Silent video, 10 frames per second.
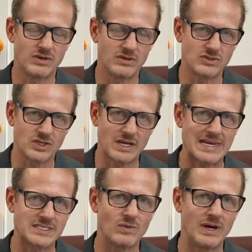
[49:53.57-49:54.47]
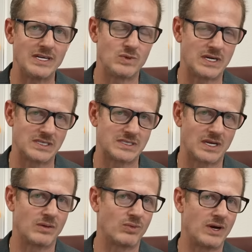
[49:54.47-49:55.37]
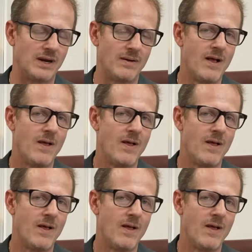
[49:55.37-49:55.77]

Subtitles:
there's lots of ways we can celebrate